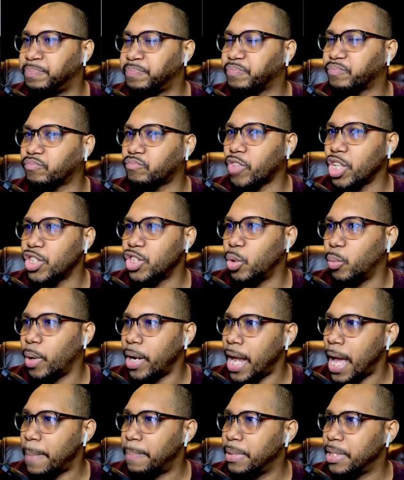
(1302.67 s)
So what
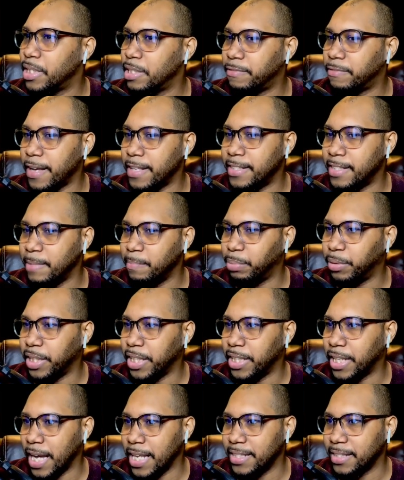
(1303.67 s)
happens if I simply
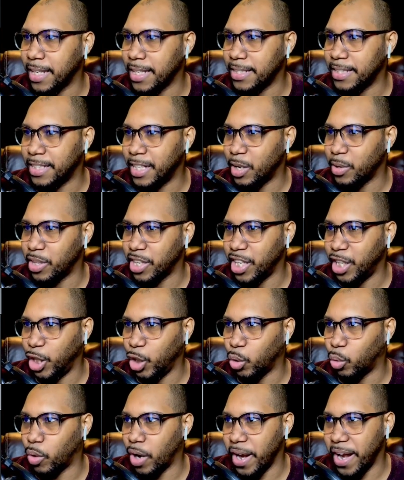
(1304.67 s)
Geistlight Snare the
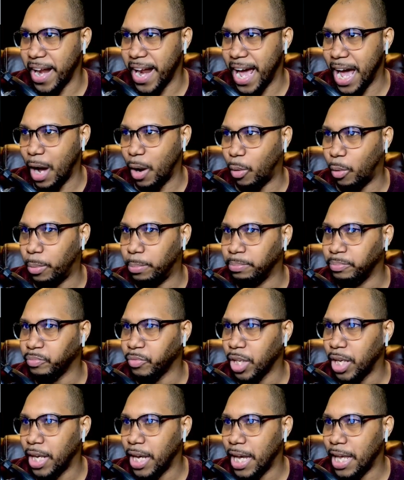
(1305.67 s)
Kiora now?
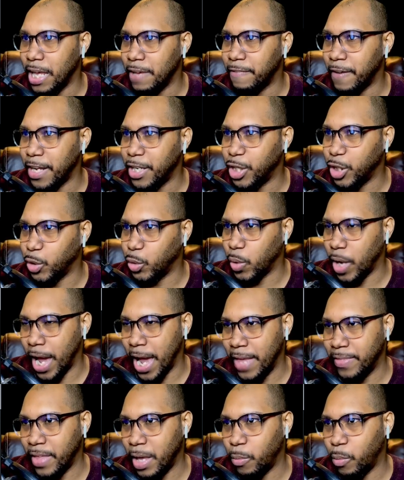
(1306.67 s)
If I do,
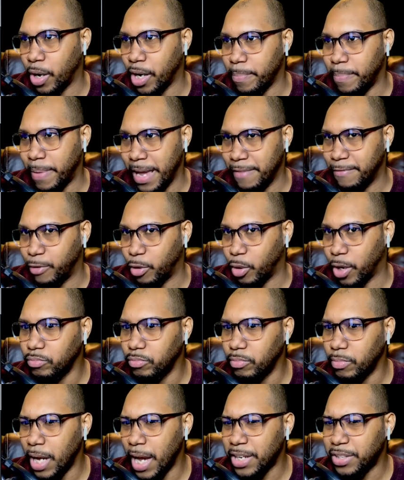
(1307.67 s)
and they want to pay for it,
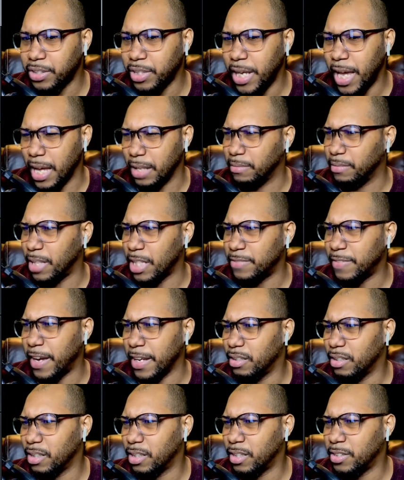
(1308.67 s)
actually, yeah, that's fine,
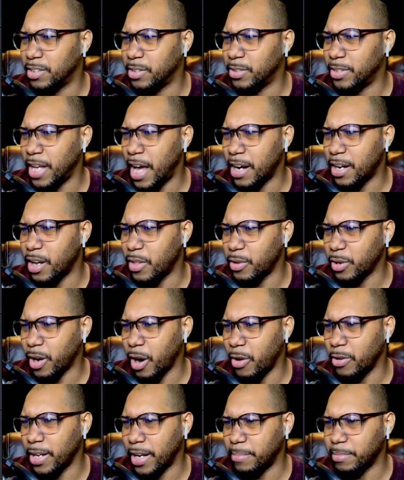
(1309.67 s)
because there's not another card
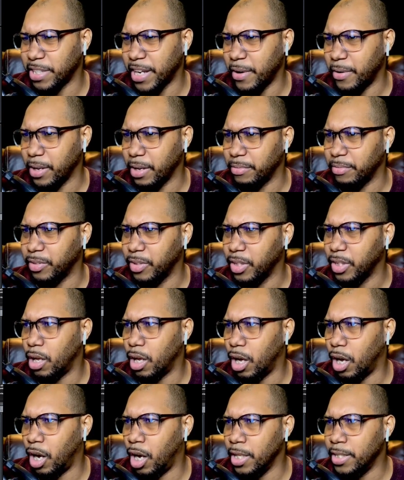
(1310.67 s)
that I'm scared of.
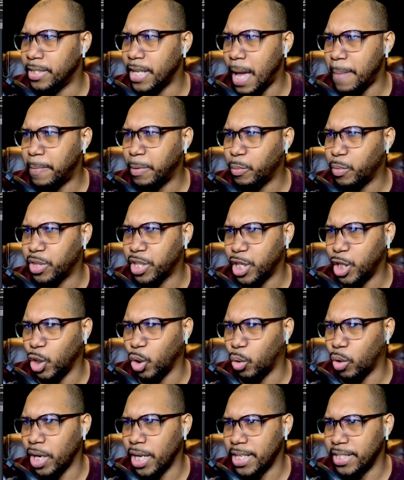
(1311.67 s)
Untapping with
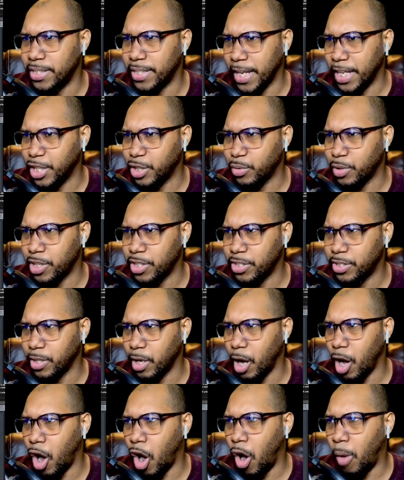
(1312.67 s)
Kiora is dangerous.
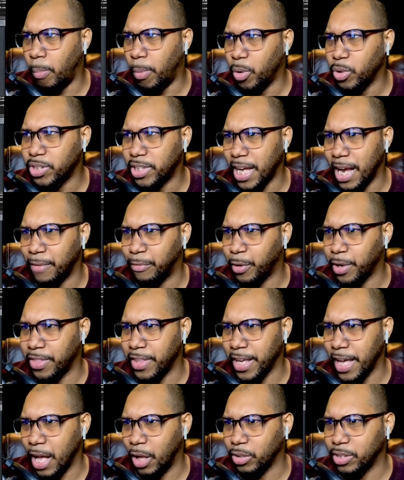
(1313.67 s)
Almost everything
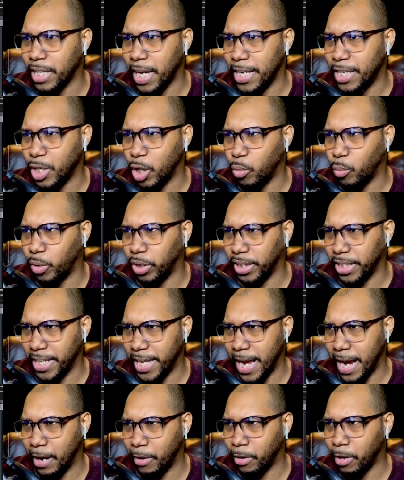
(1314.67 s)
else I don't really care.